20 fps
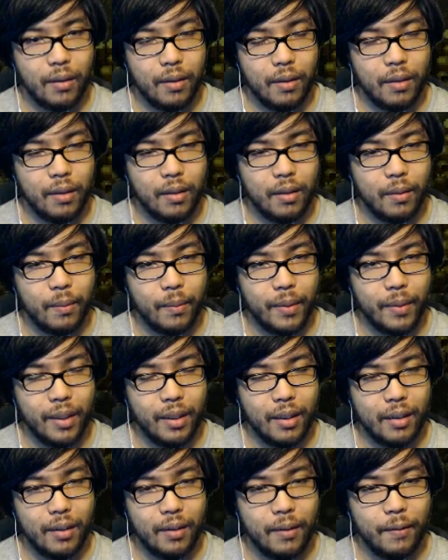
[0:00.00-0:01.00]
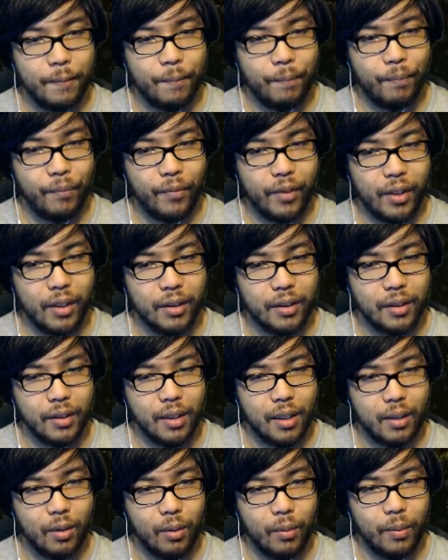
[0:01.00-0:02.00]
Oh man. Does it
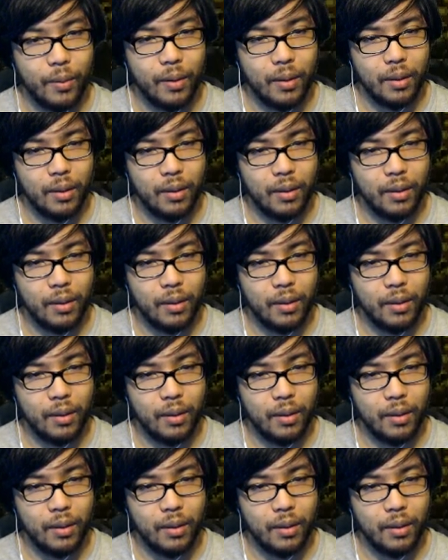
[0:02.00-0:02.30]
not open?